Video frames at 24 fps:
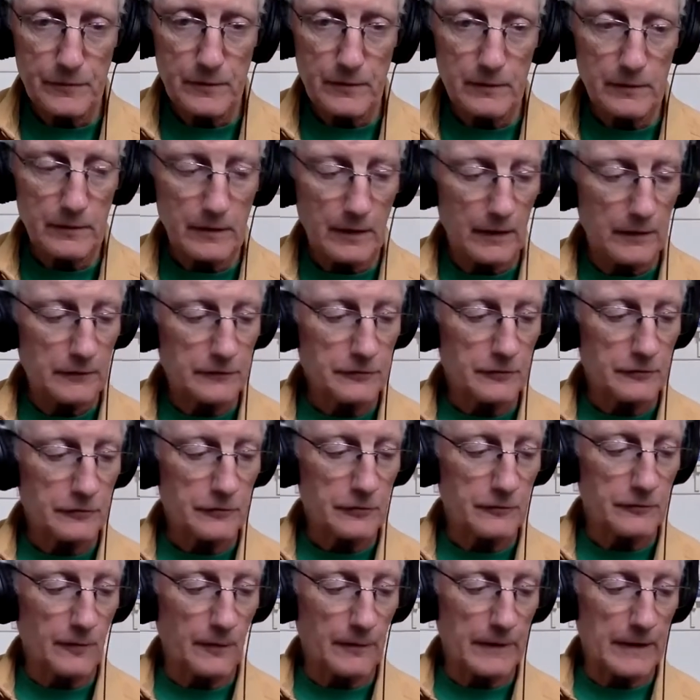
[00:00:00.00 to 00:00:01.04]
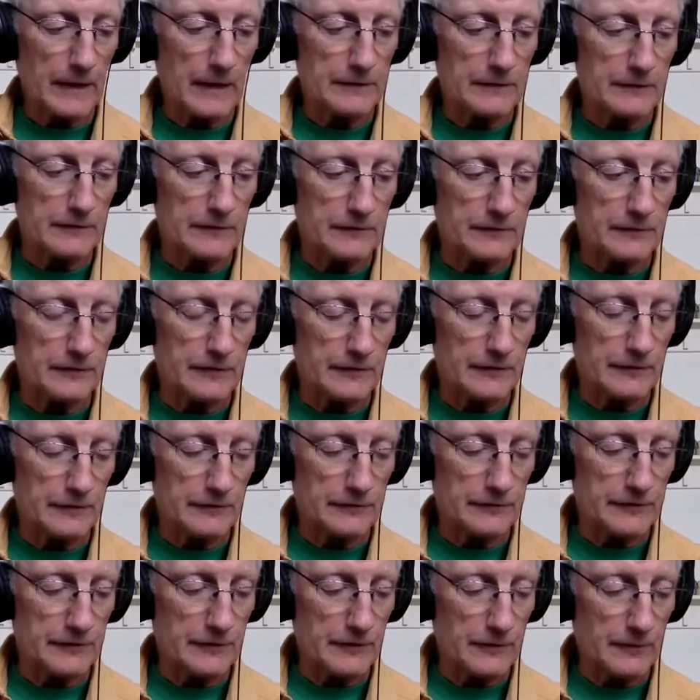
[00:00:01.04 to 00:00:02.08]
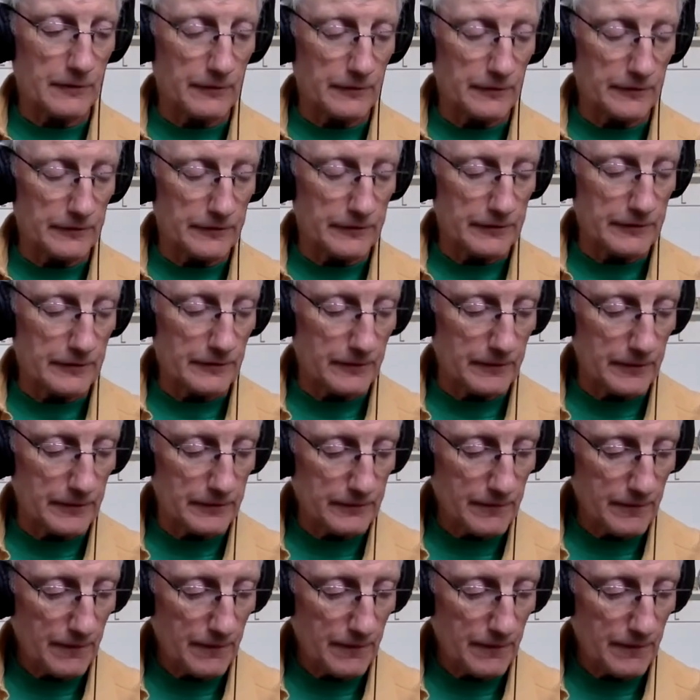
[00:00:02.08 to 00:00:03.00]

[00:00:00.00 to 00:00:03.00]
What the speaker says: Okay, so far we got the D going.